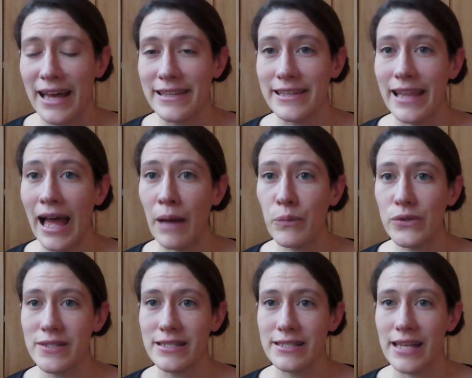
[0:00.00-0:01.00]
The lab
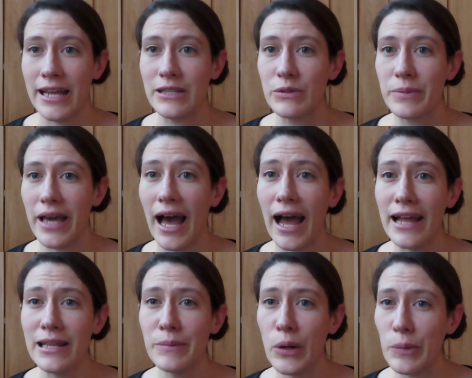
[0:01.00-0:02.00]
was designed to be
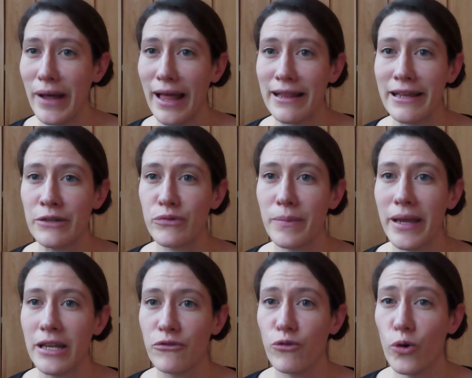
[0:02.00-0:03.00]
highly mobile and
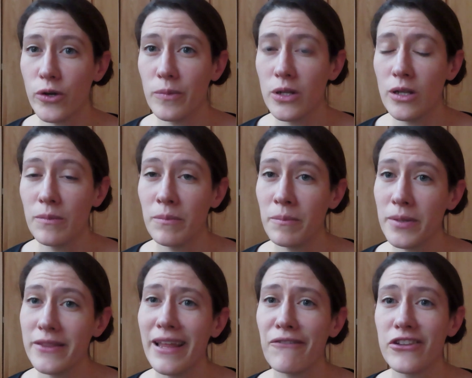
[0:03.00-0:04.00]
remain affordable,
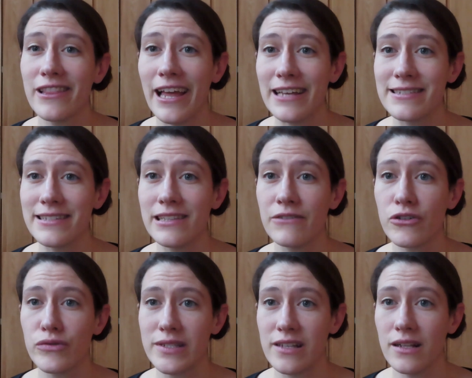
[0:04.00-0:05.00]
but nevertheless
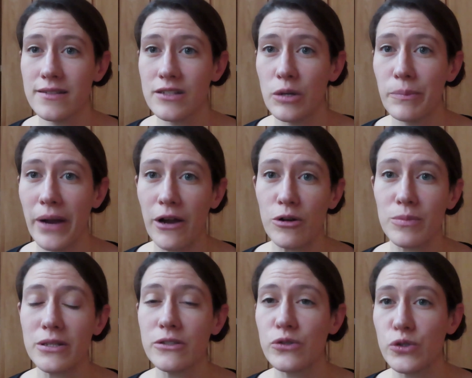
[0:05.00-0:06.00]
deliver results
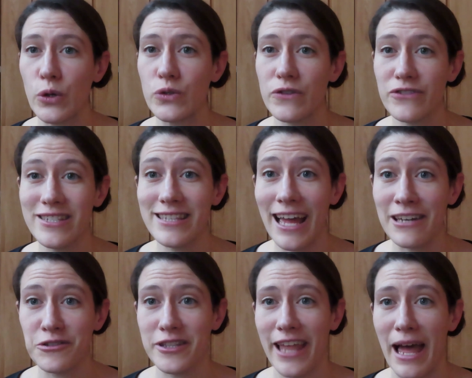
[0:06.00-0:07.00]
comparable to those of a
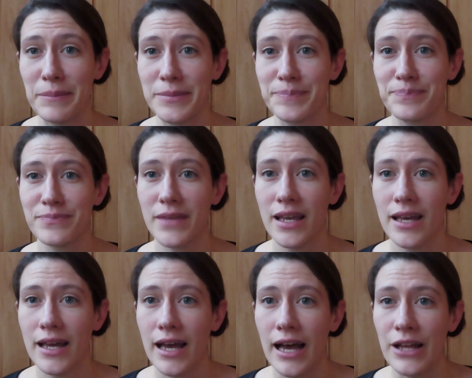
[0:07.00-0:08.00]
standard lab.
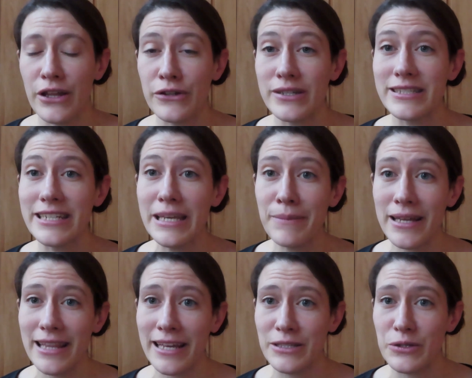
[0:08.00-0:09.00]
Now, the team
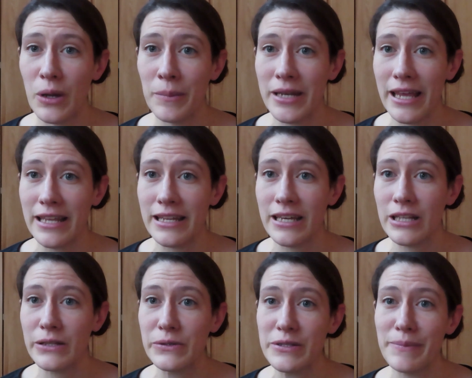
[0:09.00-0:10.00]
I'd like to nominate
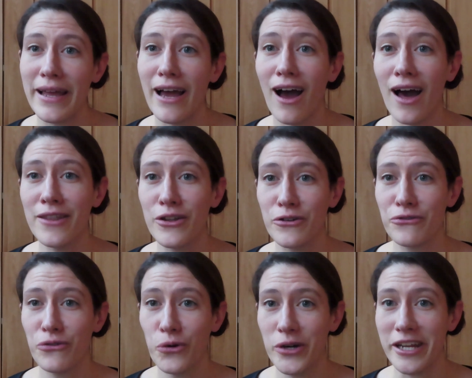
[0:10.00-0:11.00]
includes my under
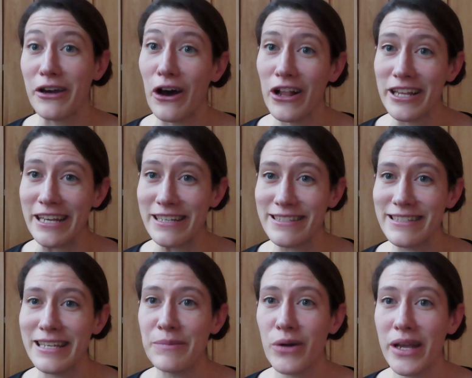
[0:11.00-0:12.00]
40
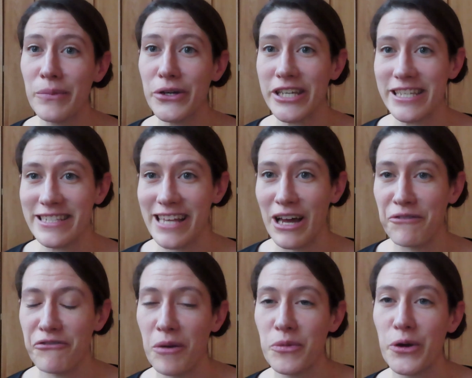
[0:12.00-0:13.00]
colleagues, Ibrahim
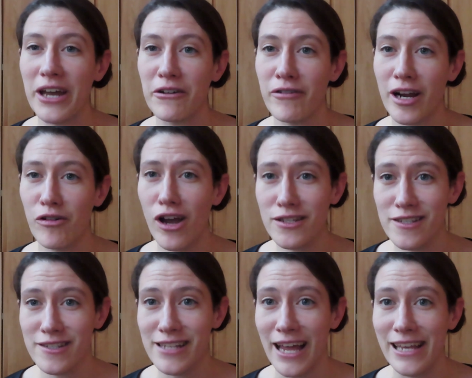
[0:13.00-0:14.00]
Mukisa from Uganda Red Cross
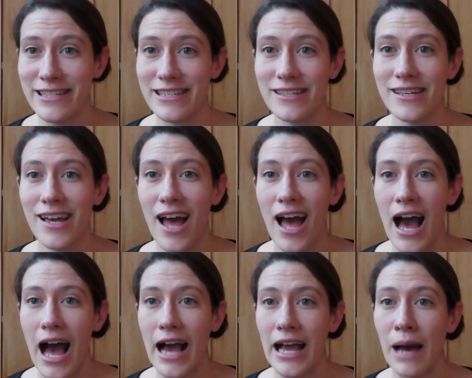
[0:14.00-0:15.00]
Society,
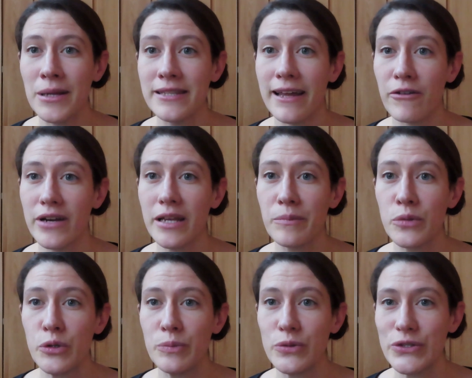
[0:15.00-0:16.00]
Agaba Derek
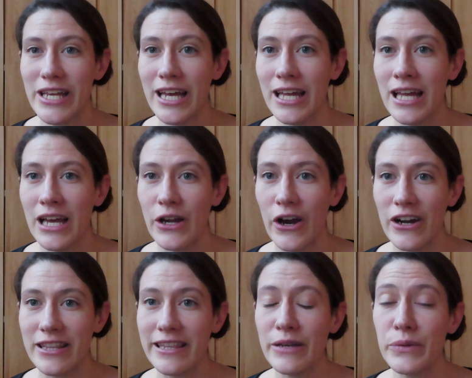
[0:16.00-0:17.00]
Muhumusa,
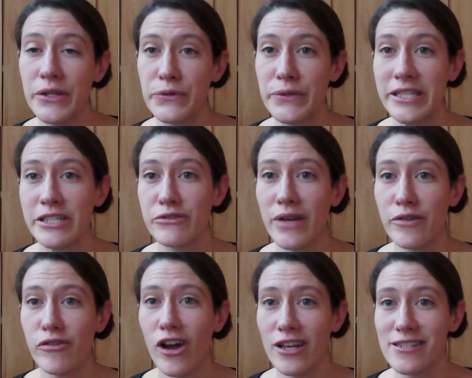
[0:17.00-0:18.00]
currently with Swedish Red
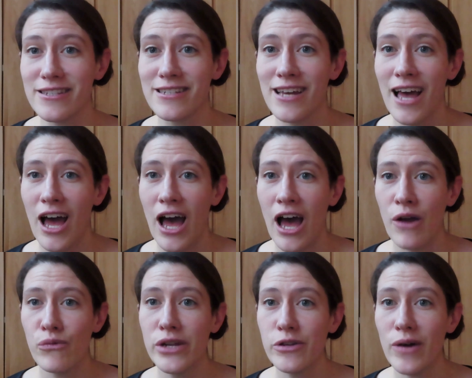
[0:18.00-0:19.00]
Cross,
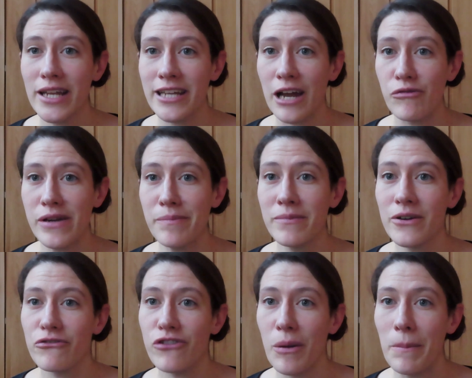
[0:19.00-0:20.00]
Ridwan Karim
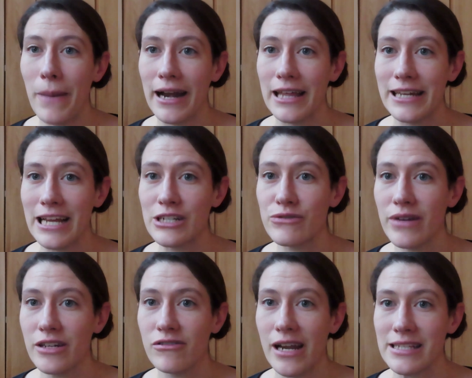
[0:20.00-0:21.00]
from Bangladesh
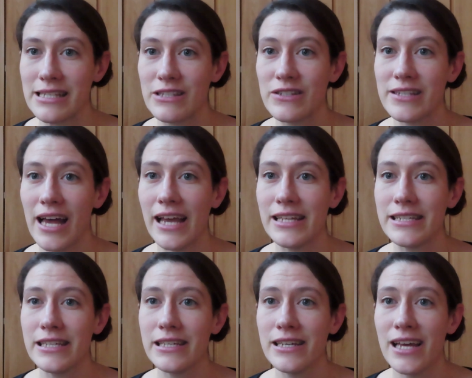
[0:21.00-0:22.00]
Red Crescent
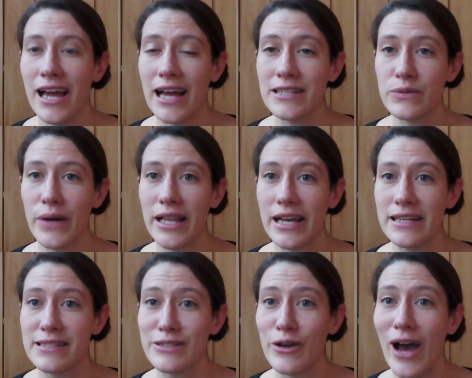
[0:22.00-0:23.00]
Society, as well
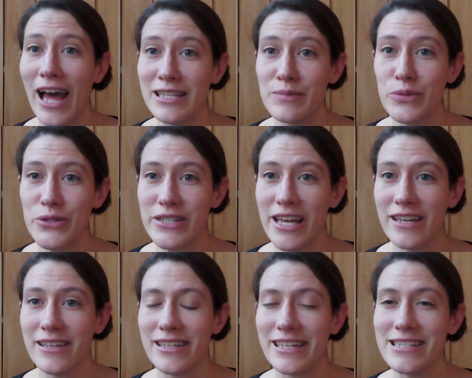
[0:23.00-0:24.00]
as Johannes
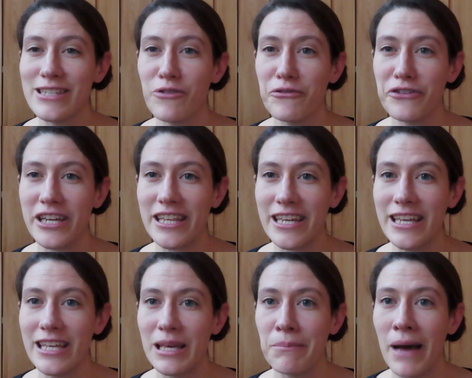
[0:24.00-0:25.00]
Busek, Christopher
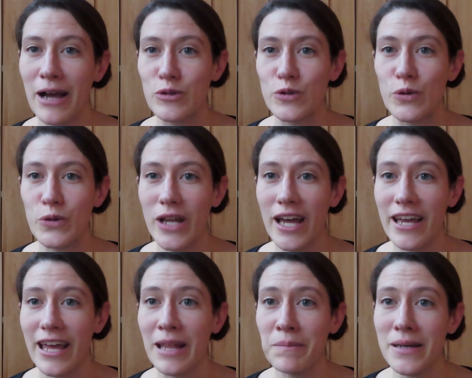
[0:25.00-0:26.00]
Friedrich, Markus
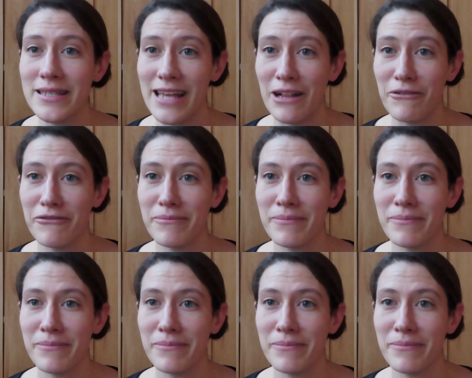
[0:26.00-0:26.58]
Godak, and myself,